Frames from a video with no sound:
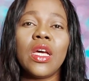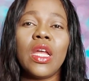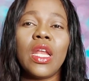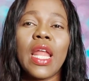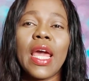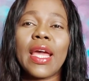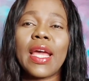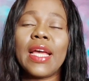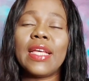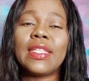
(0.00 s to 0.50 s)

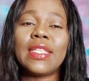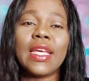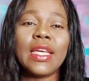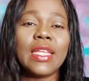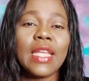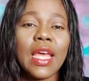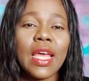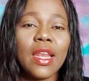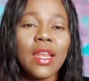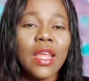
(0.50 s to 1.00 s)
like I
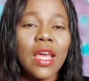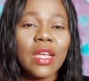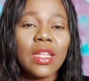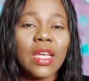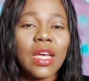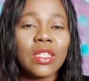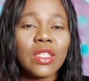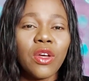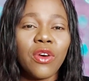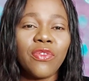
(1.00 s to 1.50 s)
said earlier,
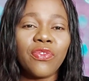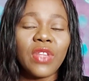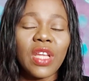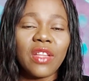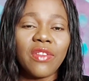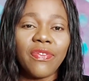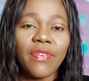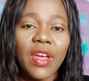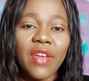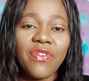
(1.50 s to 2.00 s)
that of
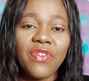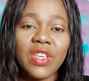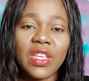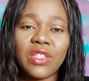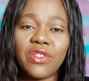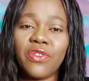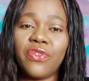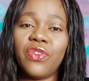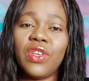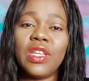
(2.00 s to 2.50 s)
35
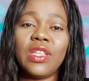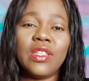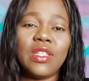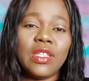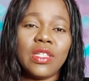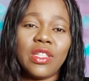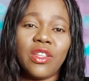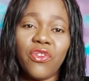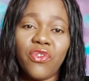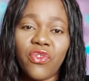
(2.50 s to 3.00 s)
years of age
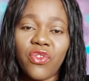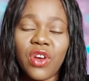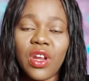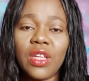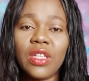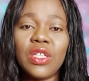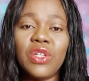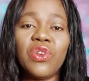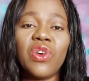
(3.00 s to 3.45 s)
is different.